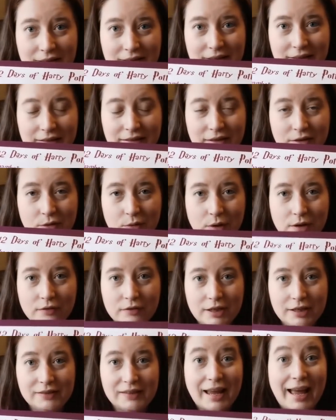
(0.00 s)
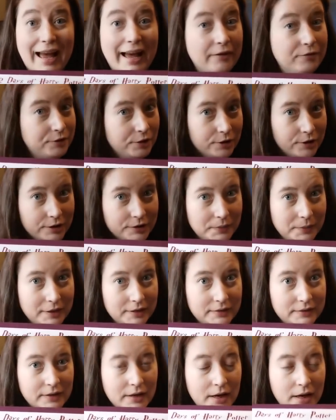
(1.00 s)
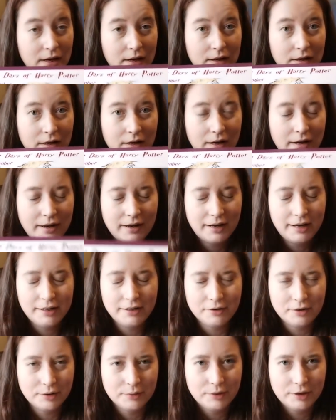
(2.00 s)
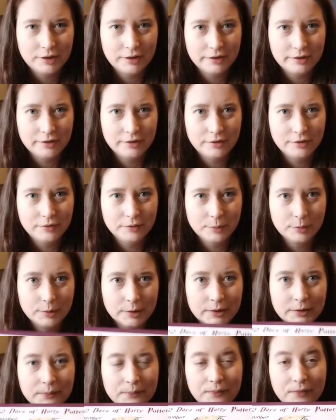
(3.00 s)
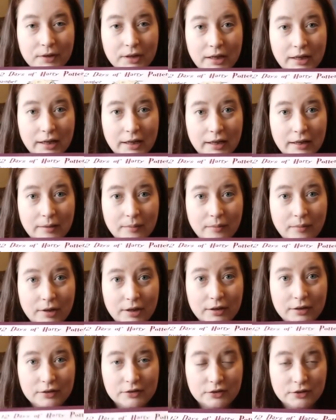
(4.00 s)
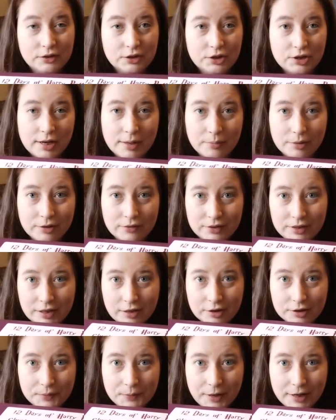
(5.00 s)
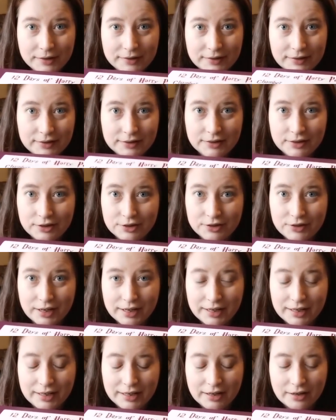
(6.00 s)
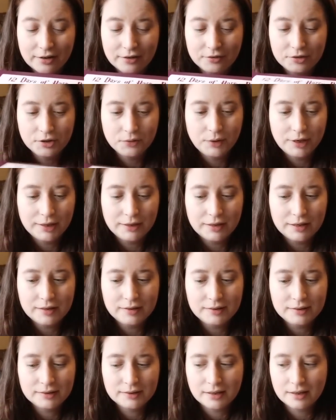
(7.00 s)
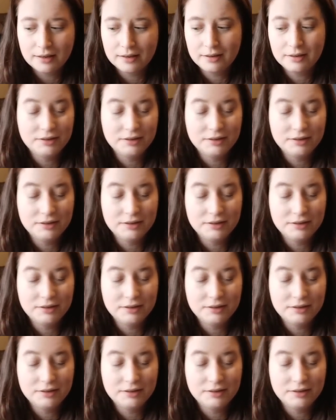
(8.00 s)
This is the 12 days after Christmas. I know I went a little overboard. This is the Chamber of Secrets box. It's their second year of doing this.